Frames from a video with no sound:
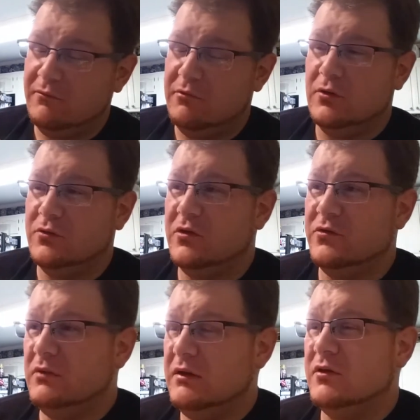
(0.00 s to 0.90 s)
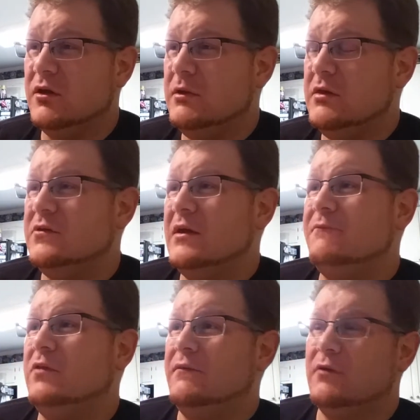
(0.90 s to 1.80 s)
even though it's going to be the
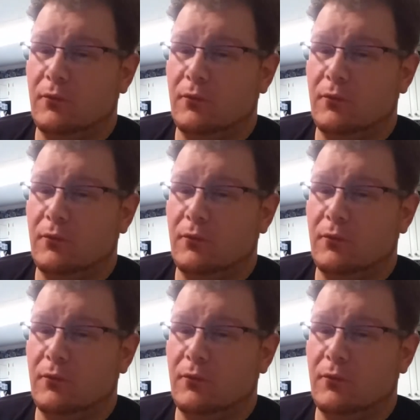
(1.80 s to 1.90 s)
same flavor.